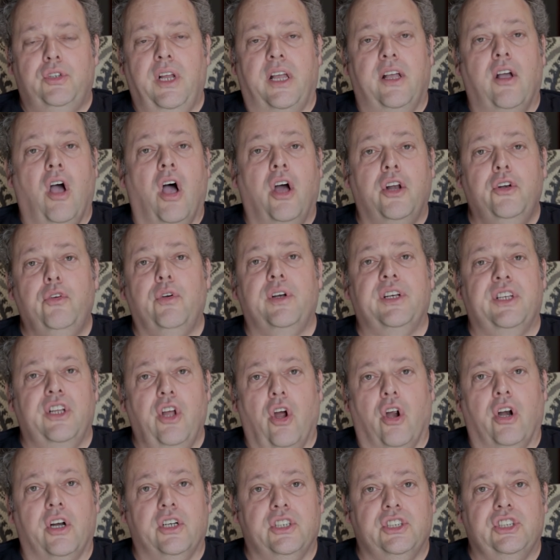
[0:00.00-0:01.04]
who take
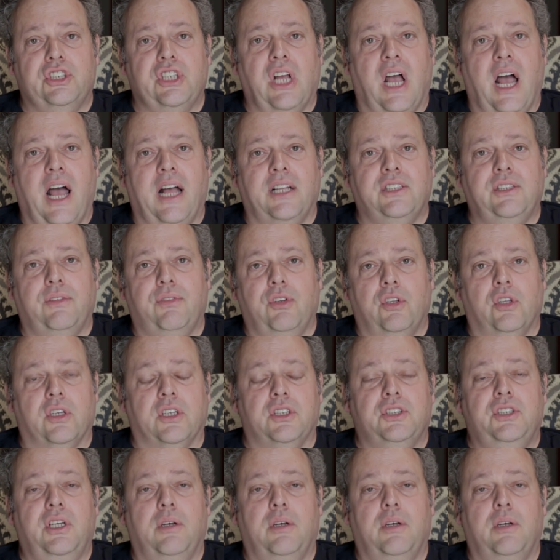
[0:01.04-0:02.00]
100-yard shots. If you look at